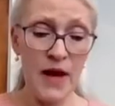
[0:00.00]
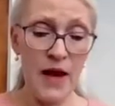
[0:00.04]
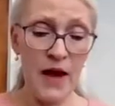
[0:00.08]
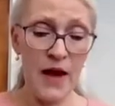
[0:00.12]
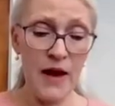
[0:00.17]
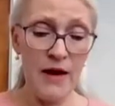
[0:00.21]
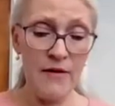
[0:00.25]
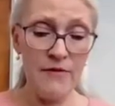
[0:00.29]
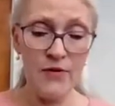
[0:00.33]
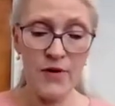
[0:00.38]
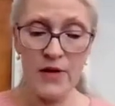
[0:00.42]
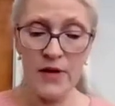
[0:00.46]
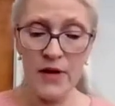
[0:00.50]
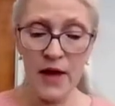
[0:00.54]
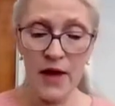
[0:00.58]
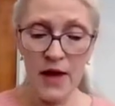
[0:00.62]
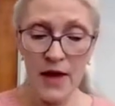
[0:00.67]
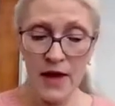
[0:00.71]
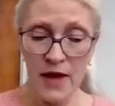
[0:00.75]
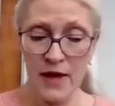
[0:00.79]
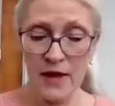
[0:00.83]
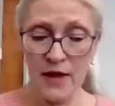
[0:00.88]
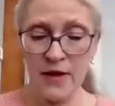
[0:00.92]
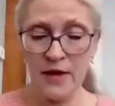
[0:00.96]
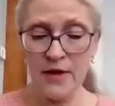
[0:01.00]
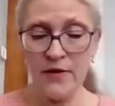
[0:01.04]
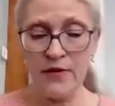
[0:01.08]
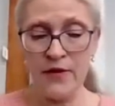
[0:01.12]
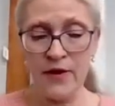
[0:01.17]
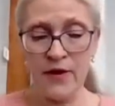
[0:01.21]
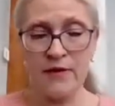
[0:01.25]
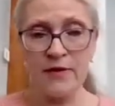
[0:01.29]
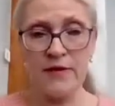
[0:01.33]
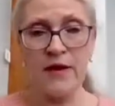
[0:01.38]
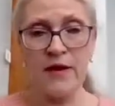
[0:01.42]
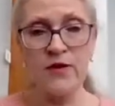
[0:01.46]
to have one,
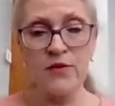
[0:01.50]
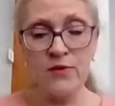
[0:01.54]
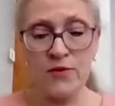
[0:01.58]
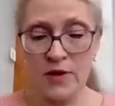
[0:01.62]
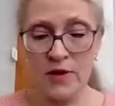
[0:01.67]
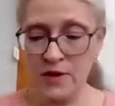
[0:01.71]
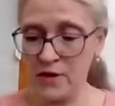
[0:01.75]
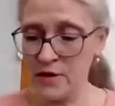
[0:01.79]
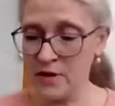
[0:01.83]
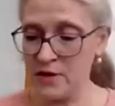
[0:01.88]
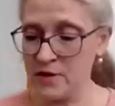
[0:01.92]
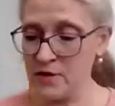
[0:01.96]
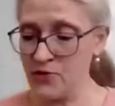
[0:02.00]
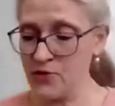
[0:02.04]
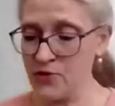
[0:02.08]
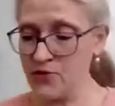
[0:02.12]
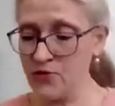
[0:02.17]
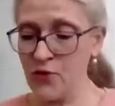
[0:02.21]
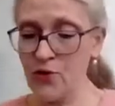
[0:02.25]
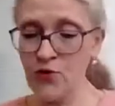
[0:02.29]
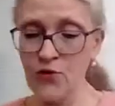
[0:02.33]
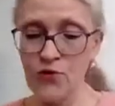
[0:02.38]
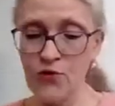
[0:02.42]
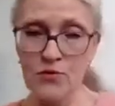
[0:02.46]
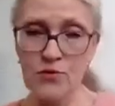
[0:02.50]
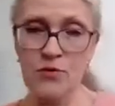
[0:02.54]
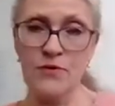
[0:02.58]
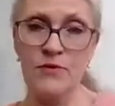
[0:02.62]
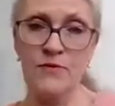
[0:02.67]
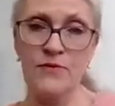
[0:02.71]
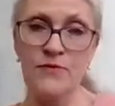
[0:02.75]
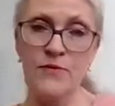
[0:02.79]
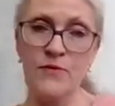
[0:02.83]
anything that you can control